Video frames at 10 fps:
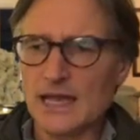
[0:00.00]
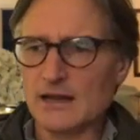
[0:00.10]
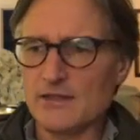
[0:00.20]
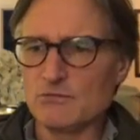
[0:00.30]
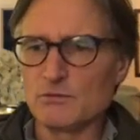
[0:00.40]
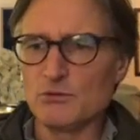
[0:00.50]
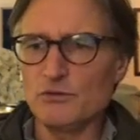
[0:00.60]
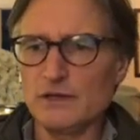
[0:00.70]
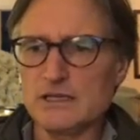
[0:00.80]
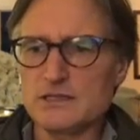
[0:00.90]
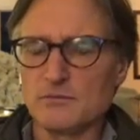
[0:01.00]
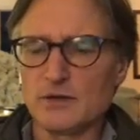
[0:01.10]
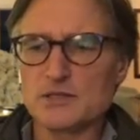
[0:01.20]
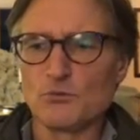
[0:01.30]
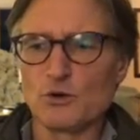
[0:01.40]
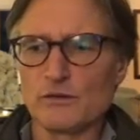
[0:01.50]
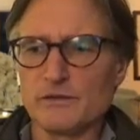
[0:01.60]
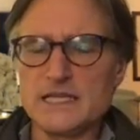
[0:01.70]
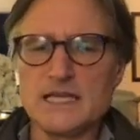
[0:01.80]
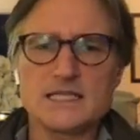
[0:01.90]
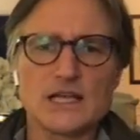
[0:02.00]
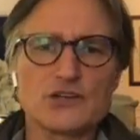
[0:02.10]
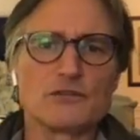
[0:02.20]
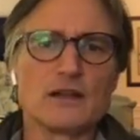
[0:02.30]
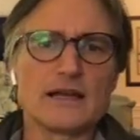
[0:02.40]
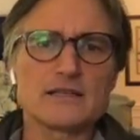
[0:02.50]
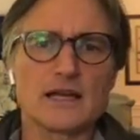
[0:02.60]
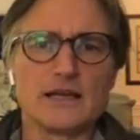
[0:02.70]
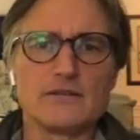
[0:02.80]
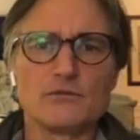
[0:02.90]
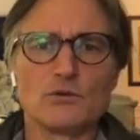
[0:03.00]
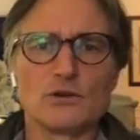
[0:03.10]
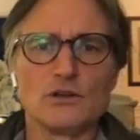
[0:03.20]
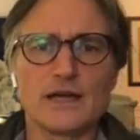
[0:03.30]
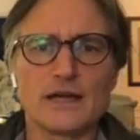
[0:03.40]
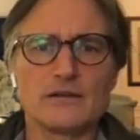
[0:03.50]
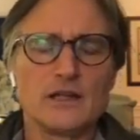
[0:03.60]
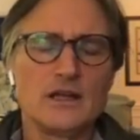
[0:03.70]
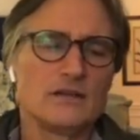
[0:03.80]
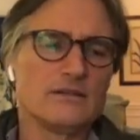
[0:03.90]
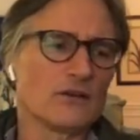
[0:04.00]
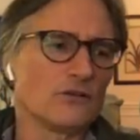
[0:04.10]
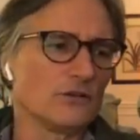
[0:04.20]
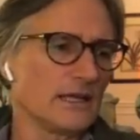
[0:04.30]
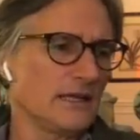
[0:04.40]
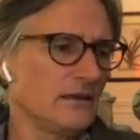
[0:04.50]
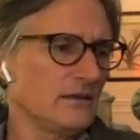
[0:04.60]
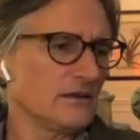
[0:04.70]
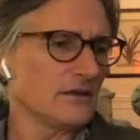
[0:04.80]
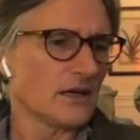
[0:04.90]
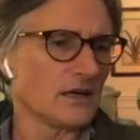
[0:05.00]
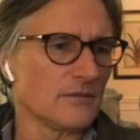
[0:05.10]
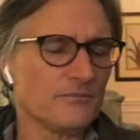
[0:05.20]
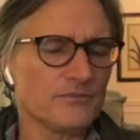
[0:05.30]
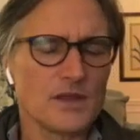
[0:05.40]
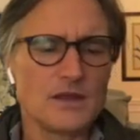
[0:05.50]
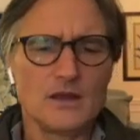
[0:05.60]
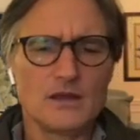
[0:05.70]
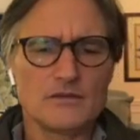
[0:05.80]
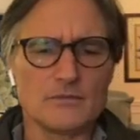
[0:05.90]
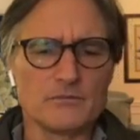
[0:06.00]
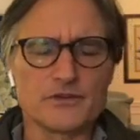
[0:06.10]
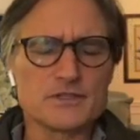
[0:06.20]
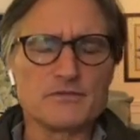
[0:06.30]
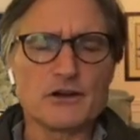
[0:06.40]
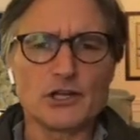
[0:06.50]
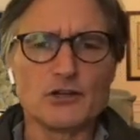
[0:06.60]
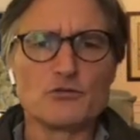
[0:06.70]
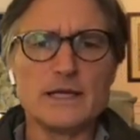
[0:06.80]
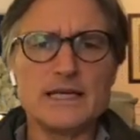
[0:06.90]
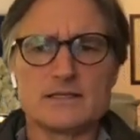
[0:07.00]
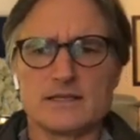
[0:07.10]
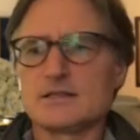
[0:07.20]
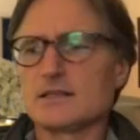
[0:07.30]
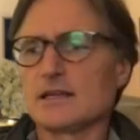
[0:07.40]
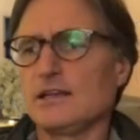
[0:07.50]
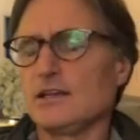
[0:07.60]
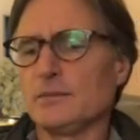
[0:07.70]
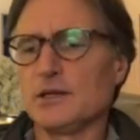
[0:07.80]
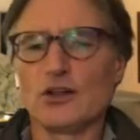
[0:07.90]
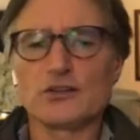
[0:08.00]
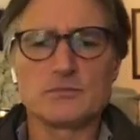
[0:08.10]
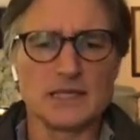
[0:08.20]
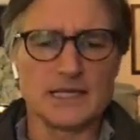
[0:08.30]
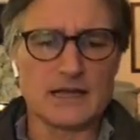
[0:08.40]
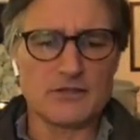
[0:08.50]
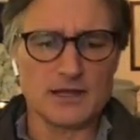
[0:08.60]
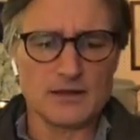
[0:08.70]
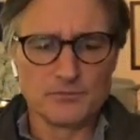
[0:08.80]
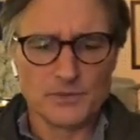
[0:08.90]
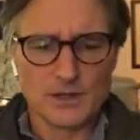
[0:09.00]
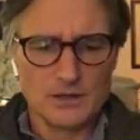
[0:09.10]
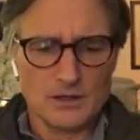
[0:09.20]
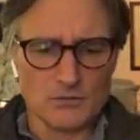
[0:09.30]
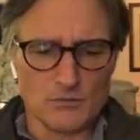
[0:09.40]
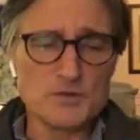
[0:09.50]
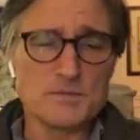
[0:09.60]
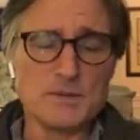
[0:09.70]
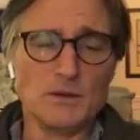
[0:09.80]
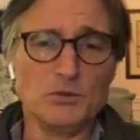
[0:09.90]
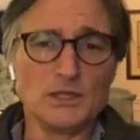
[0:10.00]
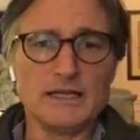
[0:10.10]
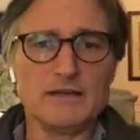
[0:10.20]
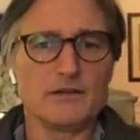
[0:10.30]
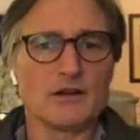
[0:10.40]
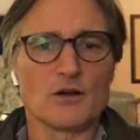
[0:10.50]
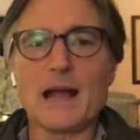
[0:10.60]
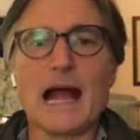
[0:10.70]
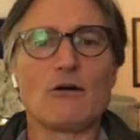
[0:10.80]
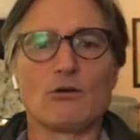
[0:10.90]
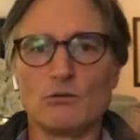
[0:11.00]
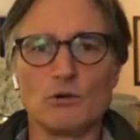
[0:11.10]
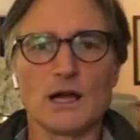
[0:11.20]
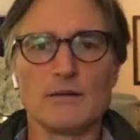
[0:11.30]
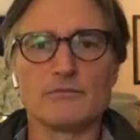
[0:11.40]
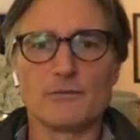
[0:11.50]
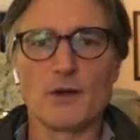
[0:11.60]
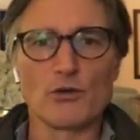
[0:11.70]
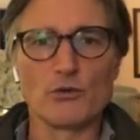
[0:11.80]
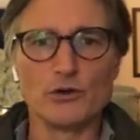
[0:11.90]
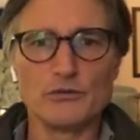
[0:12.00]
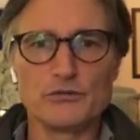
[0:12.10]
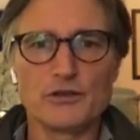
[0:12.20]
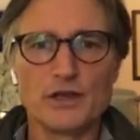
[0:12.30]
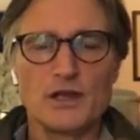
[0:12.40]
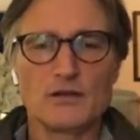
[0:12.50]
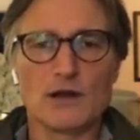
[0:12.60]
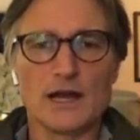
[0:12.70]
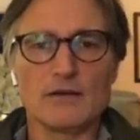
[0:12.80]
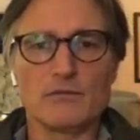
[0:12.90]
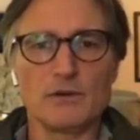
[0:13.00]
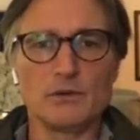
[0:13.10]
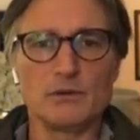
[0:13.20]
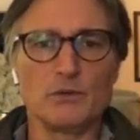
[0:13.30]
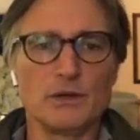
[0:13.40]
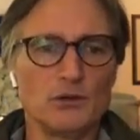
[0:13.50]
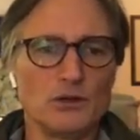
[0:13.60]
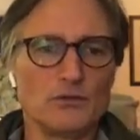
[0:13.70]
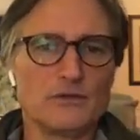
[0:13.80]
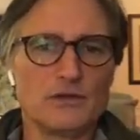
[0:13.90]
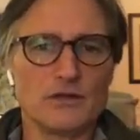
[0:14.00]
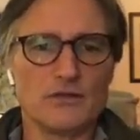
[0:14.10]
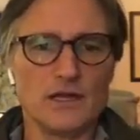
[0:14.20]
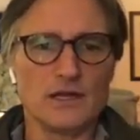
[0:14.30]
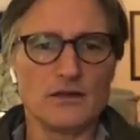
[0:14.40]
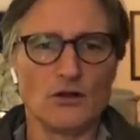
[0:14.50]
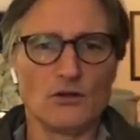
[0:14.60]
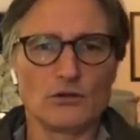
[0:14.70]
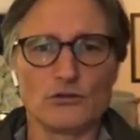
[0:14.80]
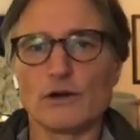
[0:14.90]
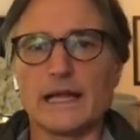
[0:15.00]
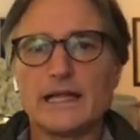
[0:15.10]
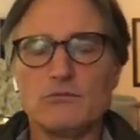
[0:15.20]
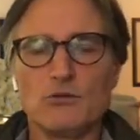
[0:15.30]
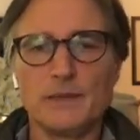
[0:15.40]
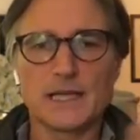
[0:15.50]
And I think we're moving into much more of a decentralized kind of world, not, not only, um, for some very good reasons. Like, you know, I mean, ultimately, I think most people believe that our power will come from our roofs, right? And we, we, we will, the whole grid will